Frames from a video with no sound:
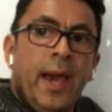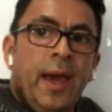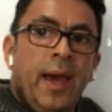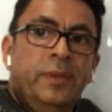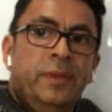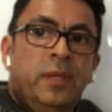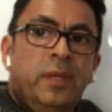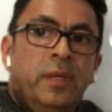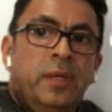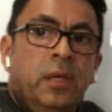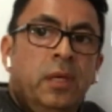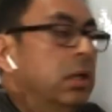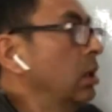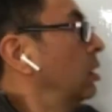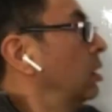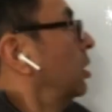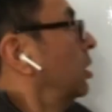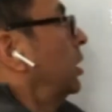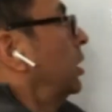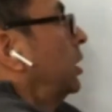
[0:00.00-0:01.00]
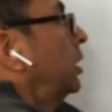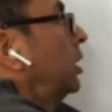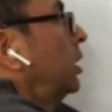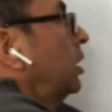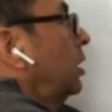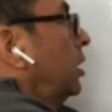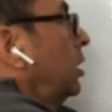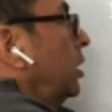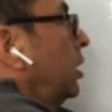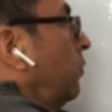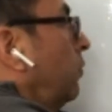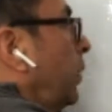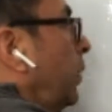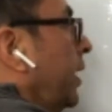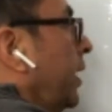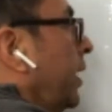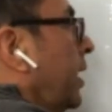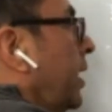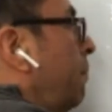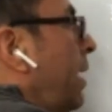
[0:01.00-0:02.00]
and
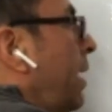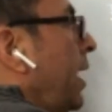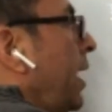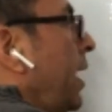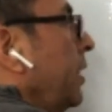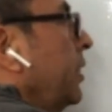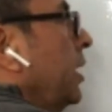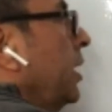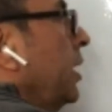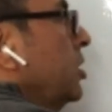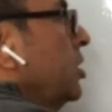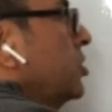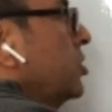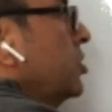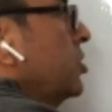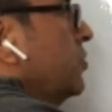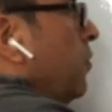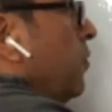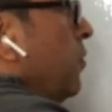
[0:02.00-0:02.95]
if we can buy these